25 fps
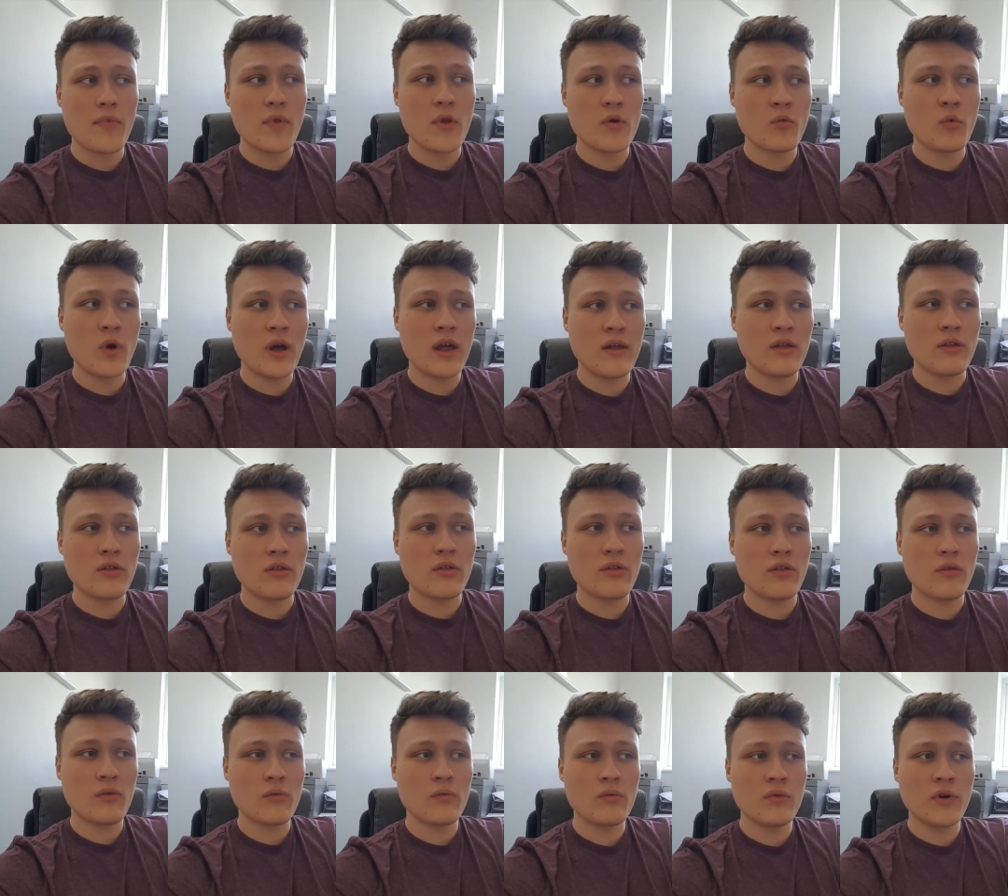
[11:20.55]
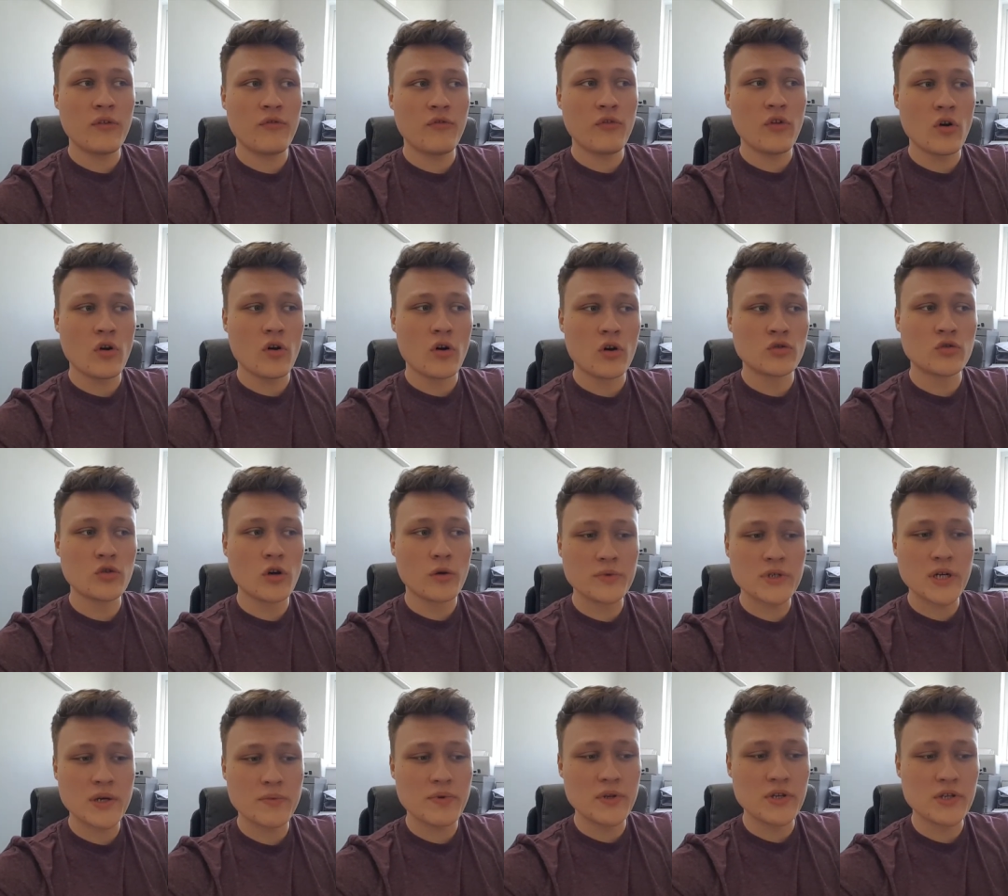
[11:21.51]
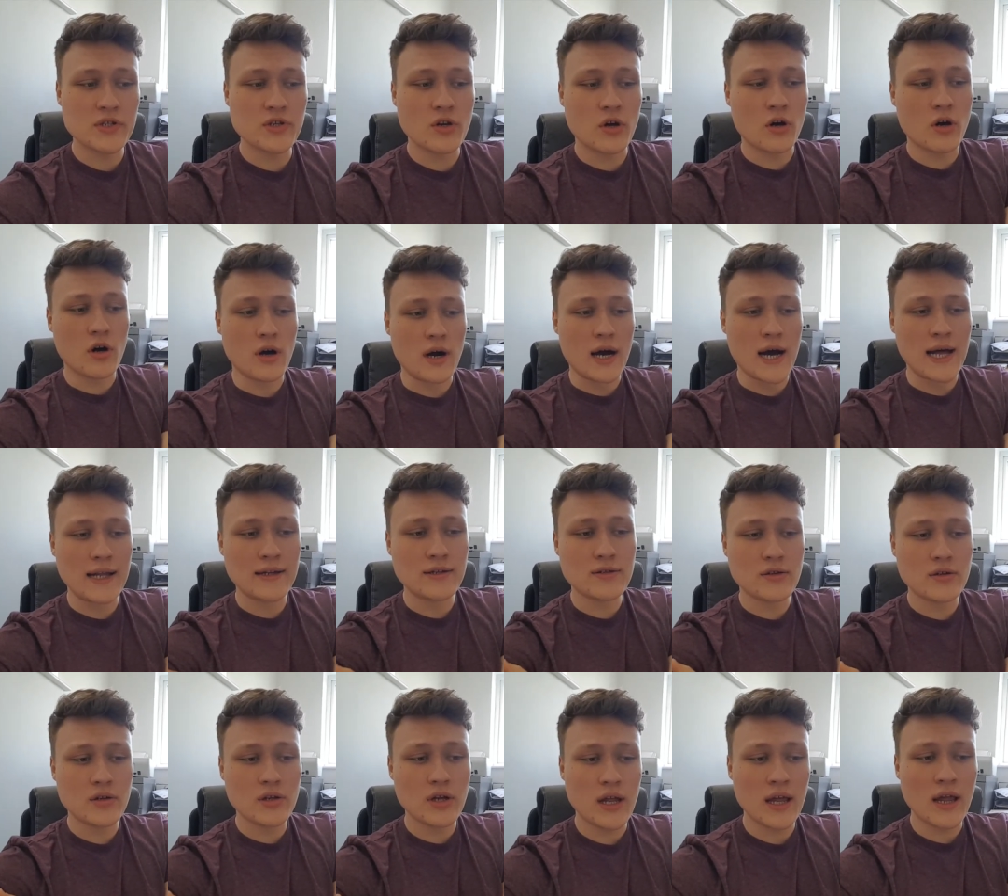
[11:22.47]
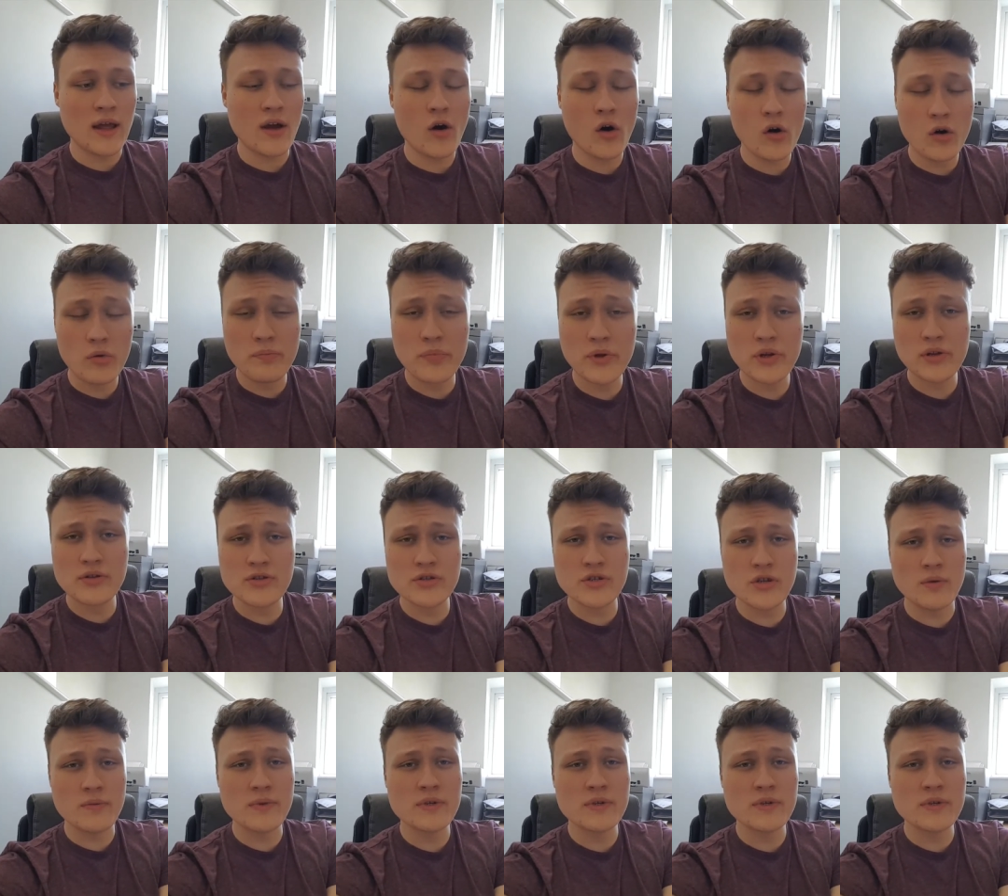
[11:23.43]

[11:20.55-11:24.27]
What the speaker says: with your dropshipping store, and it all builds up.